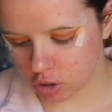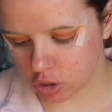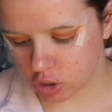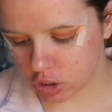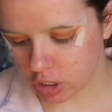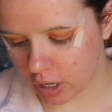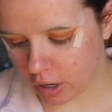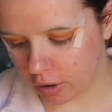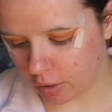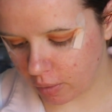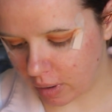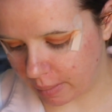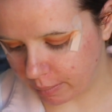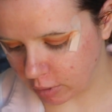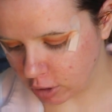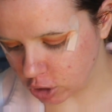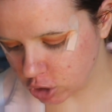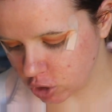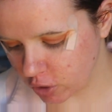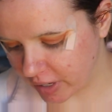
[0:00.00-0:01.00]
So I'm going
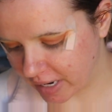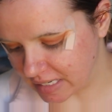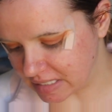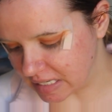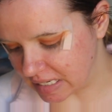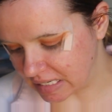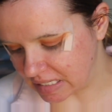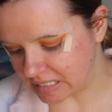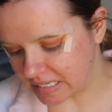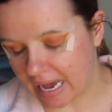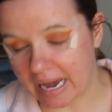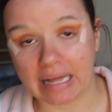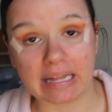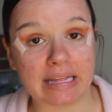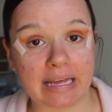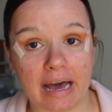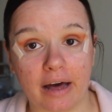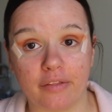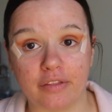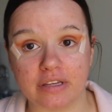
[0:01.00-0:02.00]
to show you guys
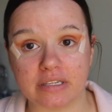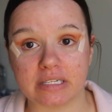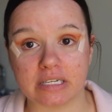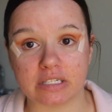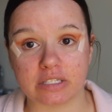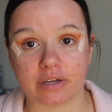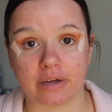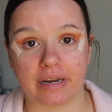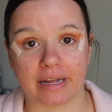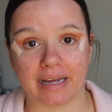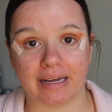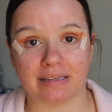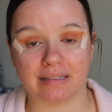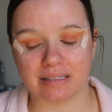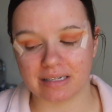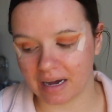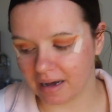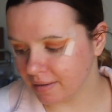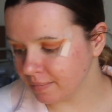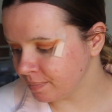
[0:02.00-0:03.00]
exactly how this is going to get
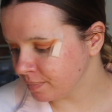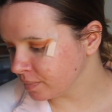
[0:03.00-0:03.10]
done.